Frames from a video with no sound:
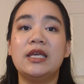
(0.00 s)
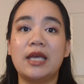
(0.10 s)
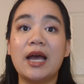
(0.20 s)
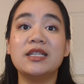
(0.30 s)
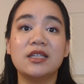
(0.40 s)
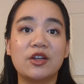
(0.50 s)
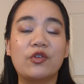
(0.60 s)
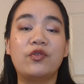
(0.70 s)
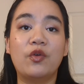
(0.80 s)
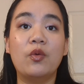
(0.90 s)
yeah, I did like
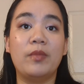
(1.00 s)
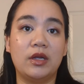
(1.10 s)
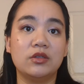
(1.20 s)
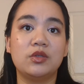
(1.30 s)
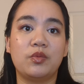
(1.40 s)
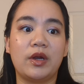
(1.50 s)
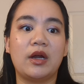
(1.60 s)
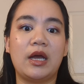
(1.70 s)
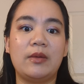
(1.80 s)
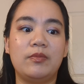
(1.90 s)
a full melt
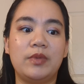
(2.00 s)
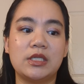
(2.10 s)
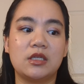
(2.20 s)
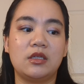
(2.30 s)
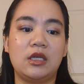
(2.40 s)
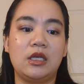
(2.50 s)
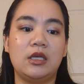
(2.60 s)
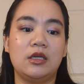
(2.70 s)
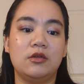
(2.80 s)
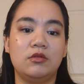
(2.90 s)
where I
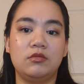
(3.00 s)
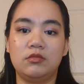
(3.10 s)
basically